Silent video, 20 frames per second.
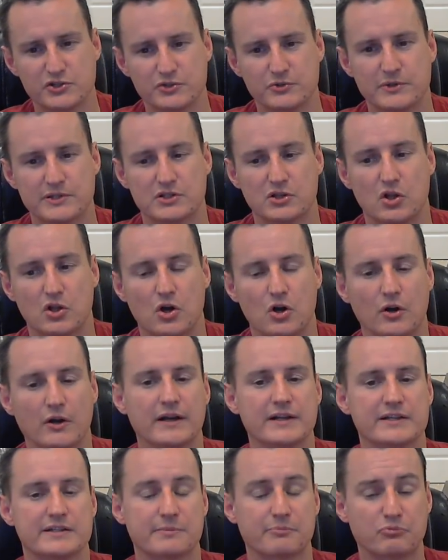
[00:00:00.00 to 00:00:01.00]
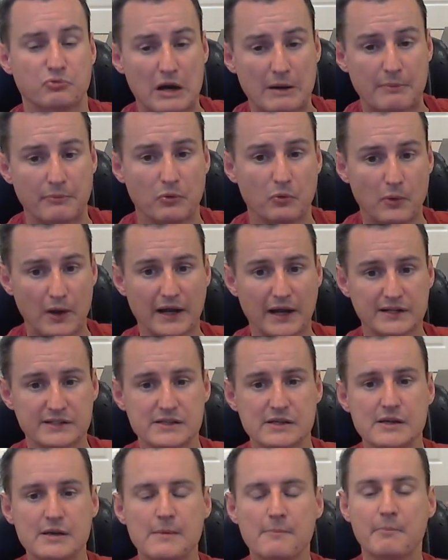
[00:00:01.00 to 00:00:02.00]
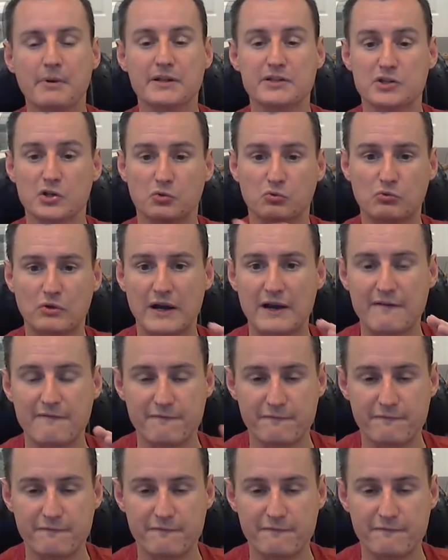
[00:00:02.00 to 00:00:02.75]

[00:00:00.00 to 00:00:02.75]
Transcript: you as long as a proper wax. But it's a great